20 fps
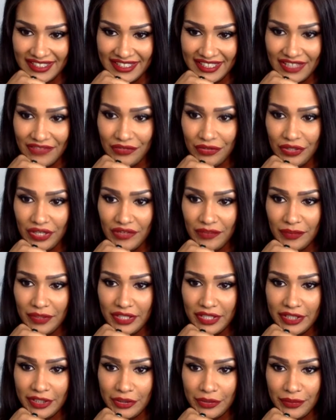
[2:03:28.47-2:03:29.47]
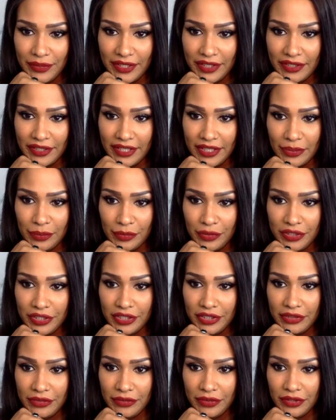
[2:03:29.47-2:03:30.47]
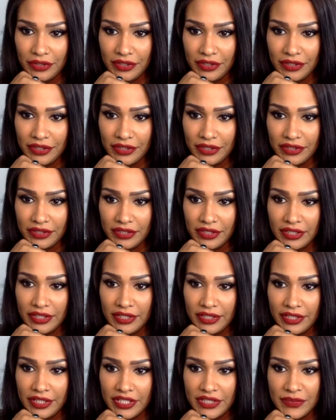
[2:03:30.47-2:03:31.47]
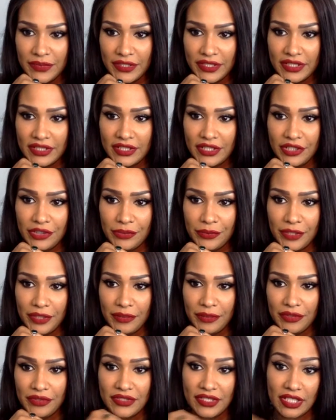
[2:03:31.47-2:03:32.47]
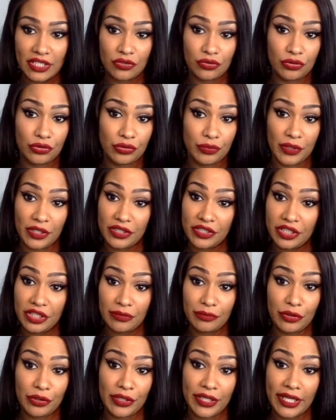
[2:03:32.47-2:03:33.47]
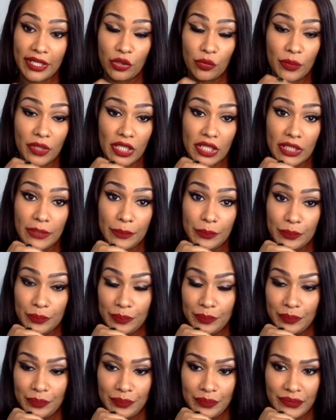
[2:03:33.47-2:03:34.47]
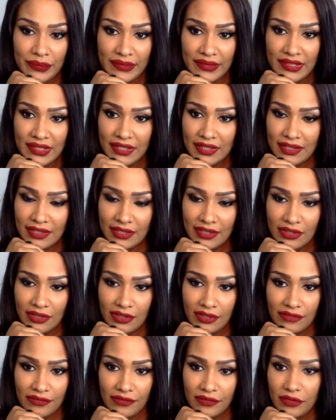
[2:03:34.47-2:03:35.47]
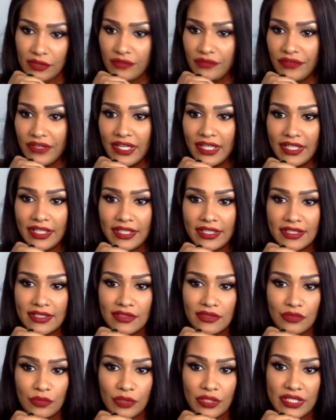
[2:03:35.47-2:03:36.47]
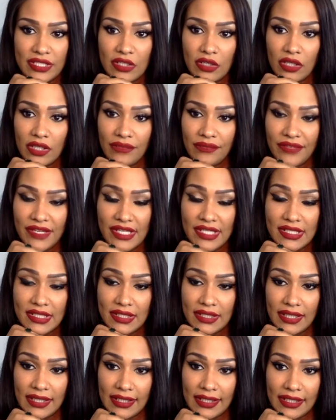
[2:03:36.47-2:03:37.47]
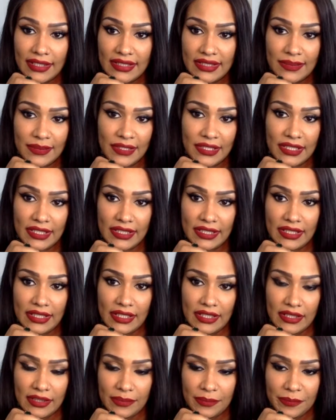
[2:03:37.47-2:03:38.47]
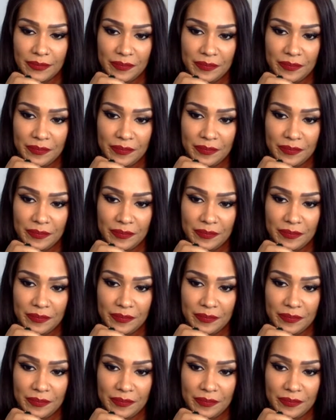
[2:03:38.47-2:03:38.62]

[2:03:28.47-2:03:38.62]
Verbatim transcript: If you have money, no matter how pretty you are, expected to help pay bills. That's true. You better tell them you ain't got no money. Or find an excuse. Well, it's all invested. I can't spend anything.